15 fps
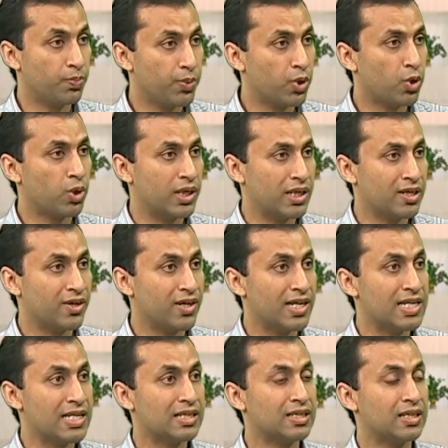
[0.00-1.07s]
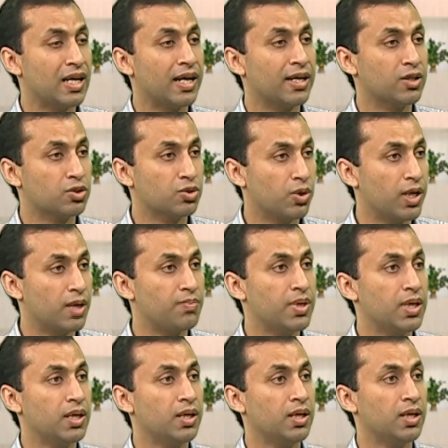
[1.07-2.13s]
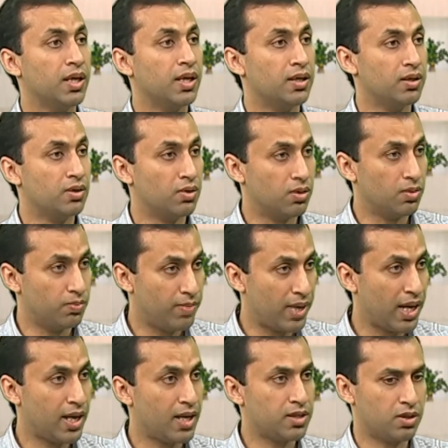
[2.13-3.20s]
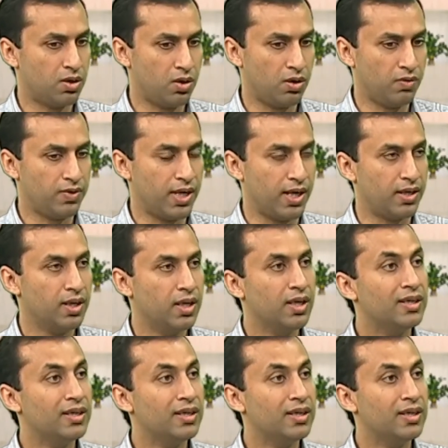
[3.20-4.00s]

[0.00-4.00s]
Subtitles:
pure ingredients like soya bean and maize and all of that.